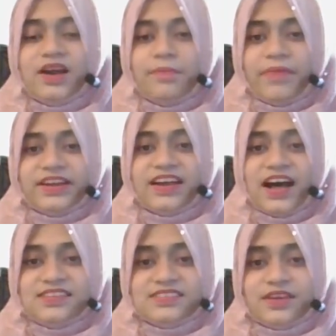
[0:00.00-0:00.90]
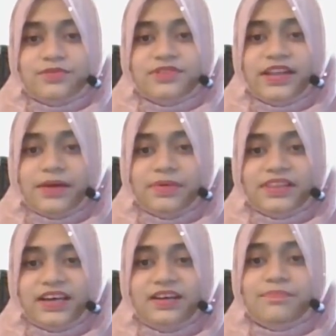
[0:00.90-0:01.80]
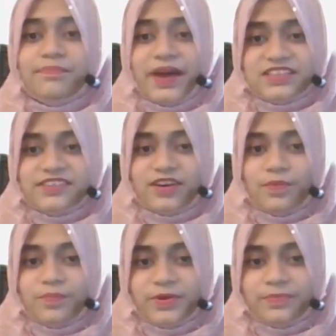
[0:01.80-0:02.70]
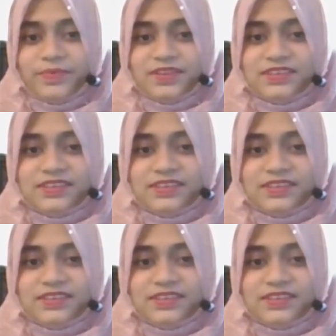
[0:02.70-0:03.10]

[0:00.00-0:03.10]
might ask you to label the battery compartment.